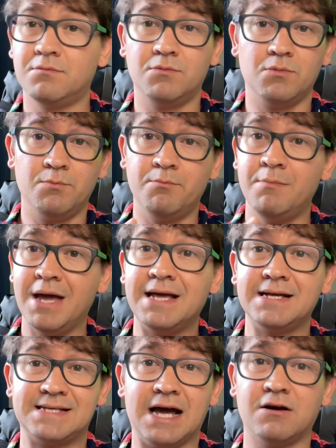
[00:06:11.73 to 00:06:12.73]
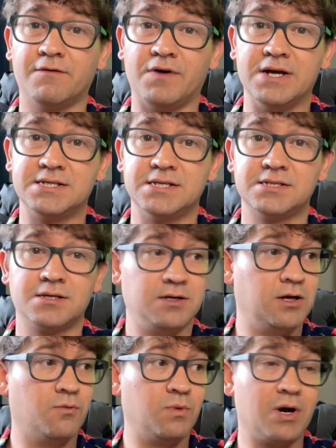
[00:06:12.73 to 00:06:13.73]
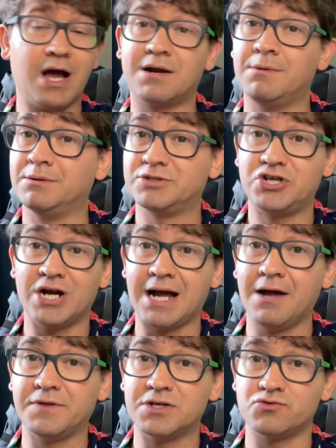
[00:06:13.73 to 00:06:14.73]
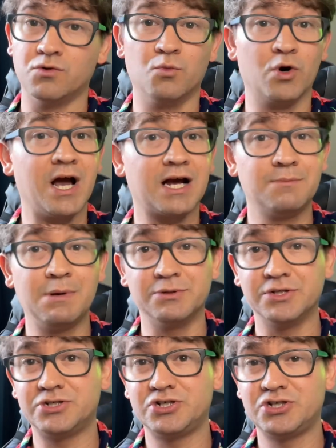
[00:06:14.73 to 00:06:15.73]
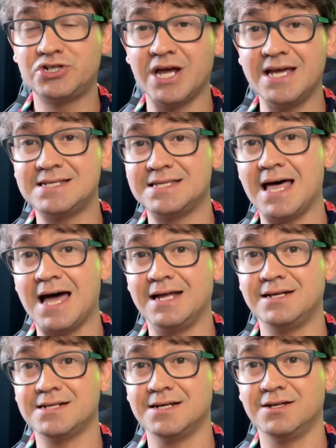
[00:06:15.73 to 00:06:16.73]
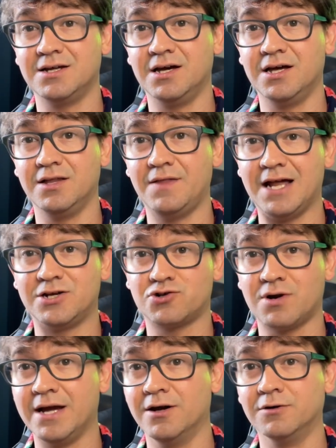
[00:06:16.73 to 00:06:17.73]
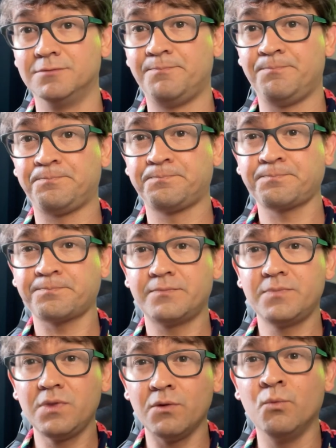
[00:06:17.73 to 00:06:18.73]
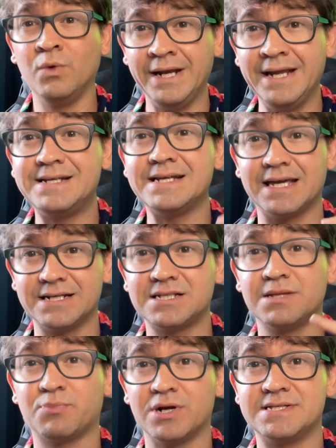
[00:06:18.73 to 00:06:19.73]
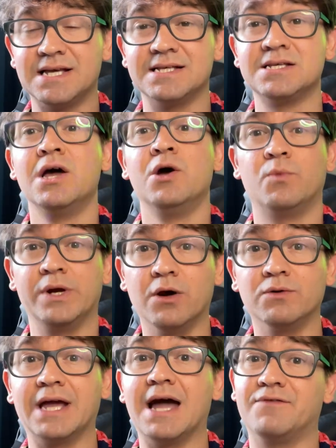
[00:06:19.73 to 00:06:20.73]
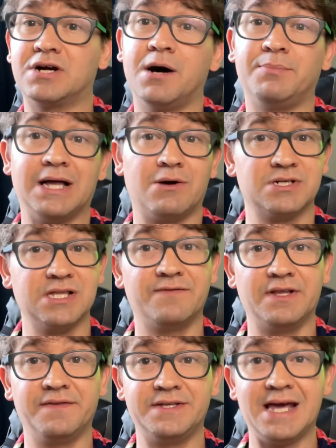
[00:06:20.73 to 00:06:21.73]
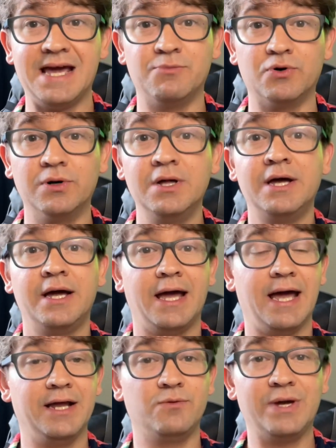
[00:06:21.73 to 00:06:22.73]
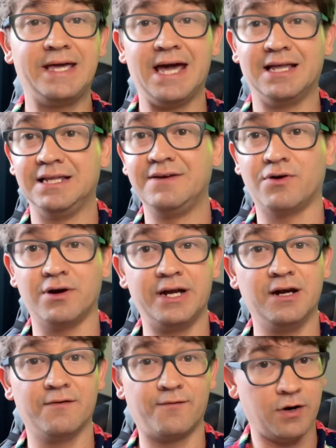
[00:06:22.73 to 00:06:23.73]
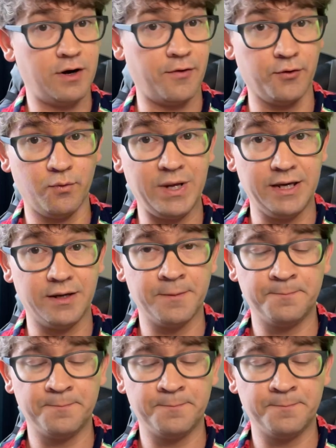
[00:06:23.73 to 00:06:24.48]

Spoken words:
making sacrifices, we're not going to be able to check out this room. We're not going to be able to chase that trail. We need to get to the princess. We only have a couple hours left at the table, and we can't leave her here for another week.